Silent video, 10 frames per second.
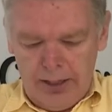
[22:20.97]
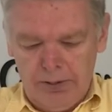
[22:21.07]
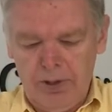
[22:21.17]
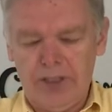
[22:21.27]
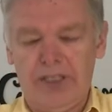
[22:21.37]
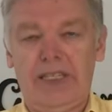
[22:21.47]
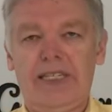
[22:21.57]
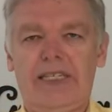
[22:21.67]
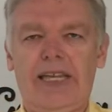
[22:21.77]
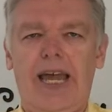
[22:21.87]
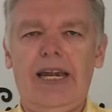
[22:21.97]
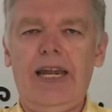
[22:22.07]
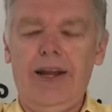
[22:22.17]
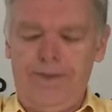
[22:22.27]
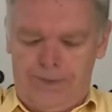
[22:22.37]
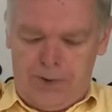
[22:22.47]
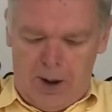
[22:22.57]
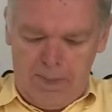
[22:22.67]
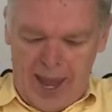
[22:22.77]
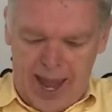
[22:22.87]
was descending
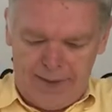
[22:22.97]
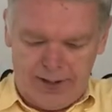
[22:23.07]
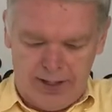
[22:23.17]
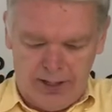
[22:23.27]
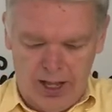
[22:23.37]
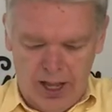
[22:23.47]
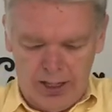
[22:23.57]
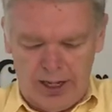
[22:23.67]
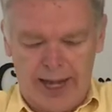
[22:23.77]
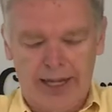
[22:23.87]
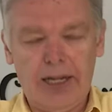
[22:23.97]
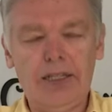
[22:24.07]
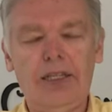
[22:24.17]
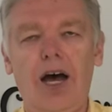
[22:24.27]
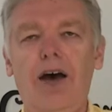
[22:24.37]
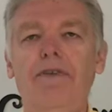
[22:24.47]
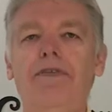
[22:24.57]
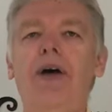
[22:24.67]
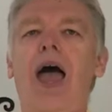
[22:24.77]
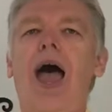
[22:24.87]
from heaven like a
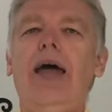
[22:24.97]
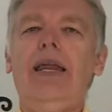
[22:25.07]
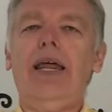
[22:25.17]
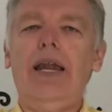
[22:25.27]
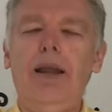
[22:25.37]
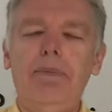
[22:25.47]
dove, and it